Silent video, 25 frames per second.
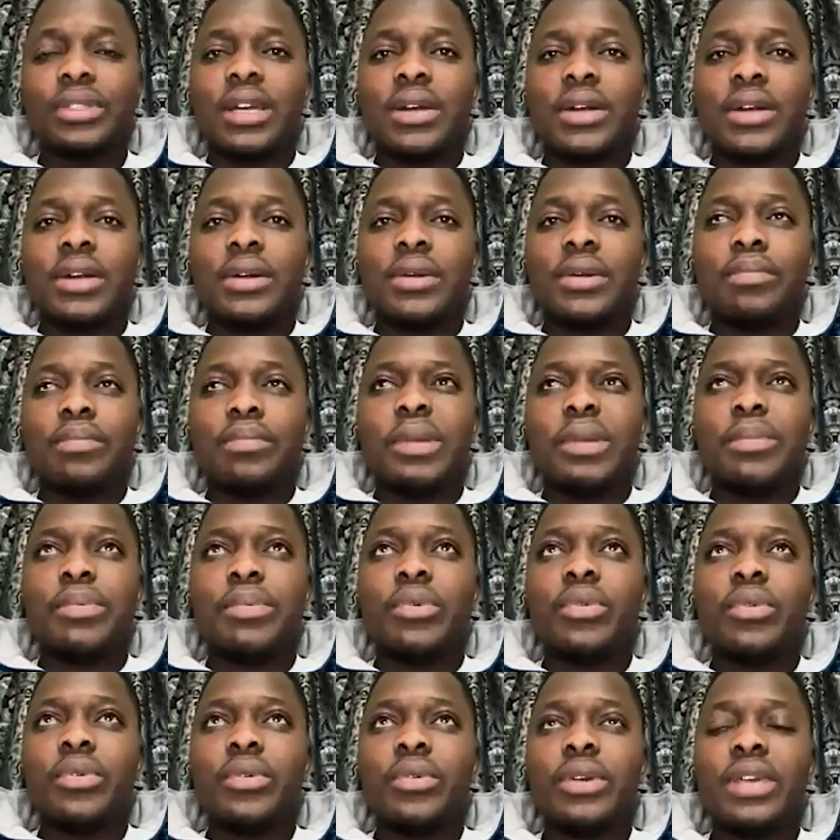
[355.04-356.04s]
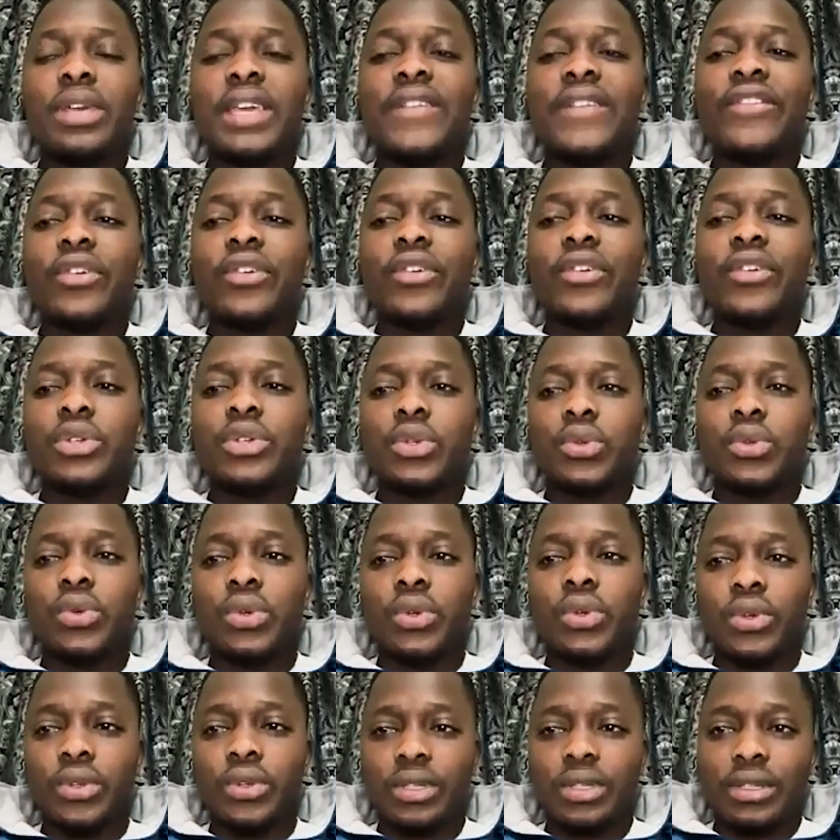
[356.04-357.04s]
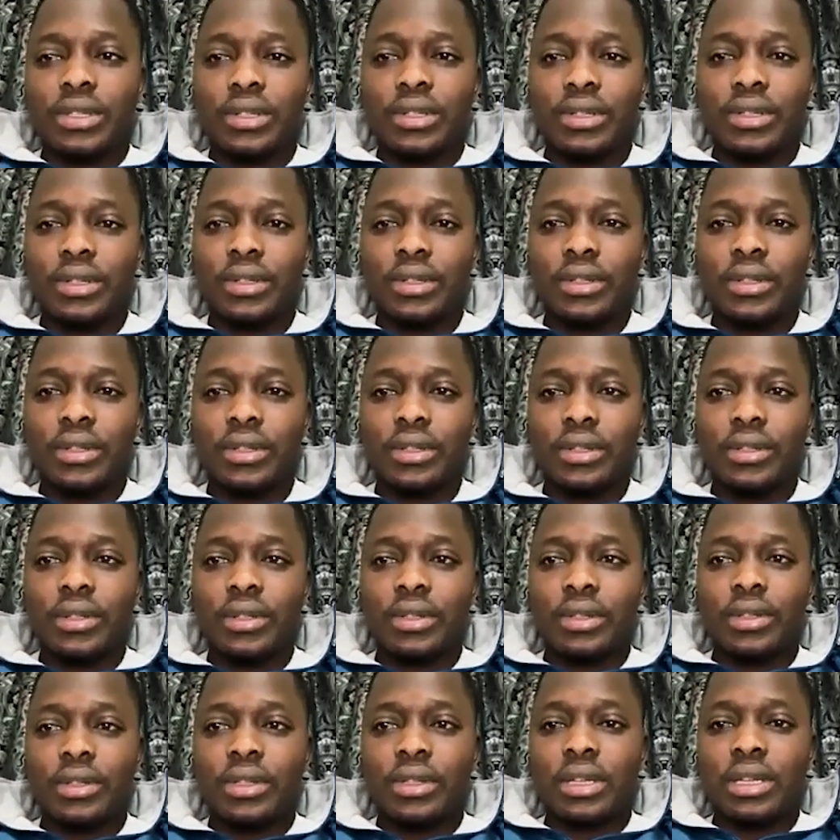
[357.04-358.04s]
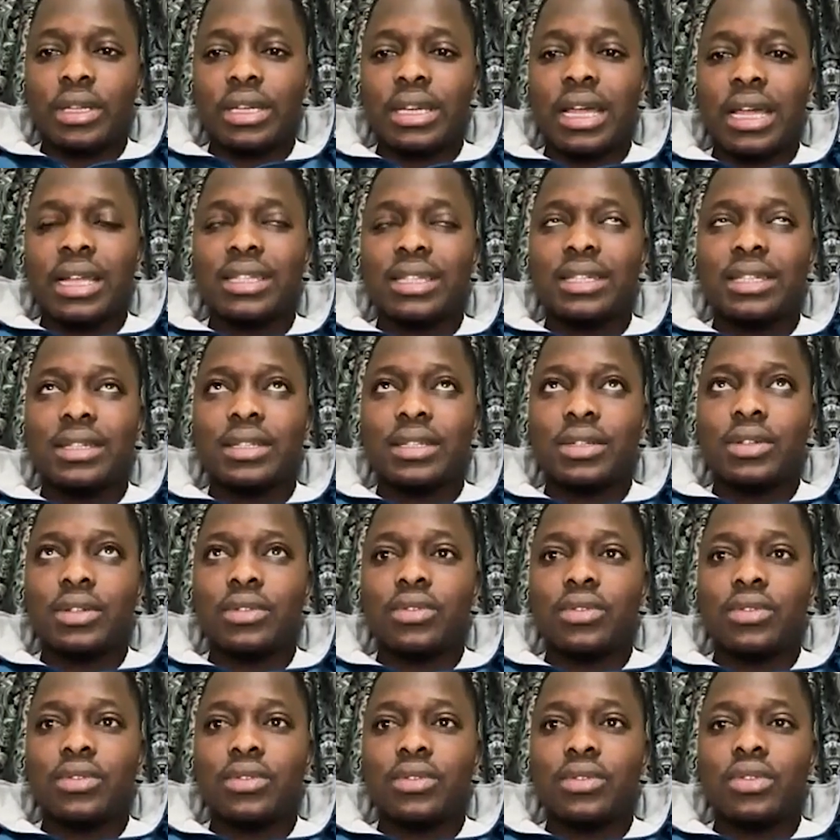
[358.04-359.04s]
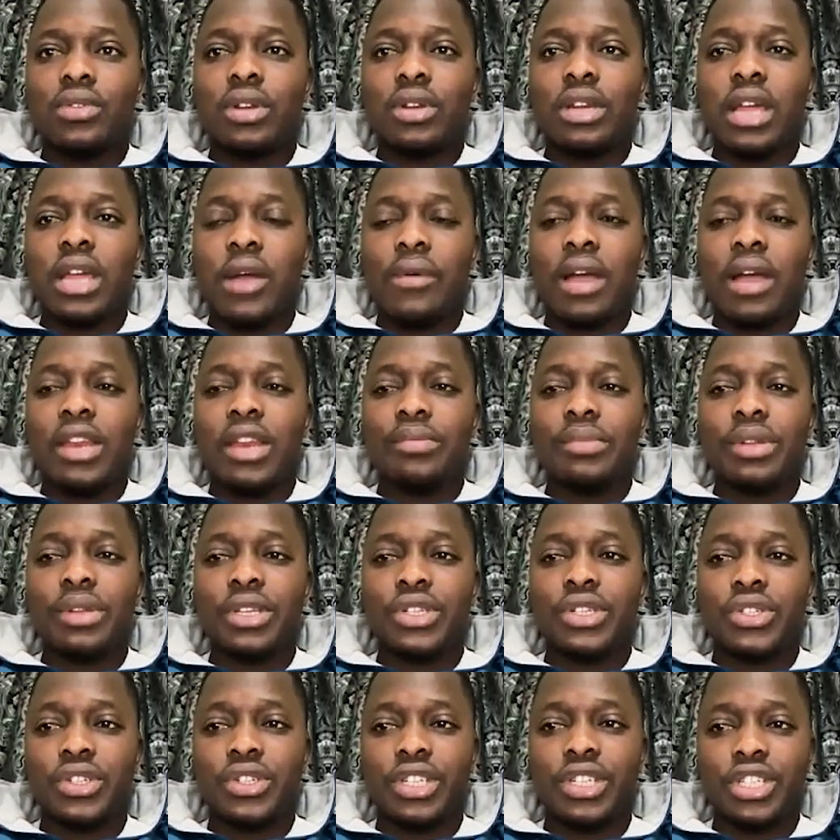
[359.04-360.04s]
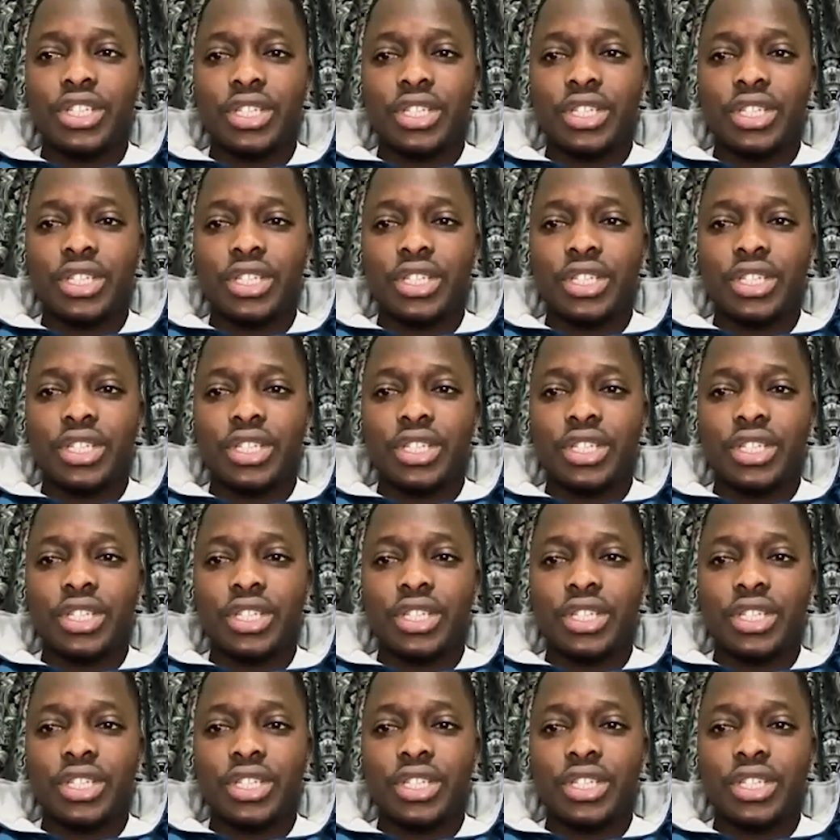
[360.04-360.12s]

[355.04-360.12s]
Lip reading: People give us kudos that during our administration,